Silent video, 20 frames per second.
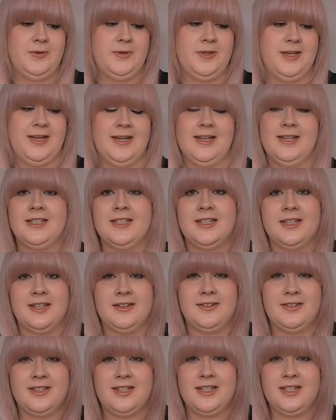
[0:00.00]
things.
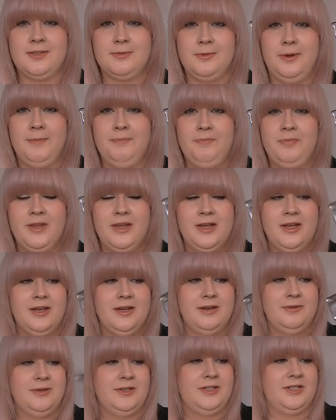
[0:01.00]
There is this one,
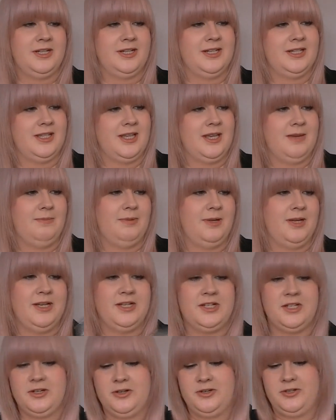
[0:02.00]
which is the
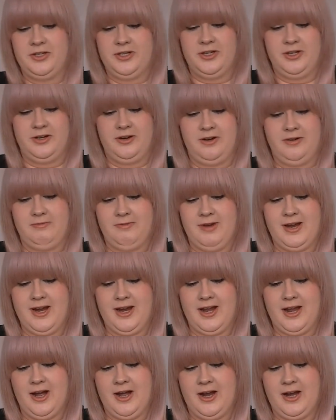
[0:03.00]
Bleach London
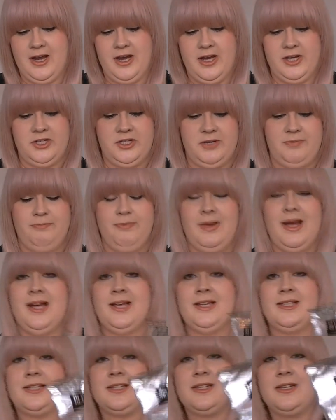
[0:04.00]
Reincarnation
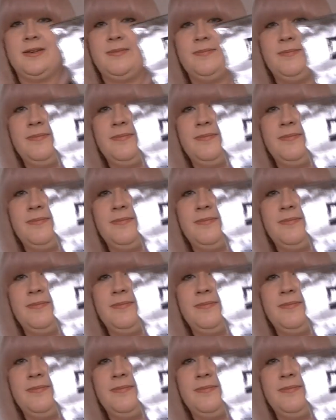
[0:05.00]
Mask,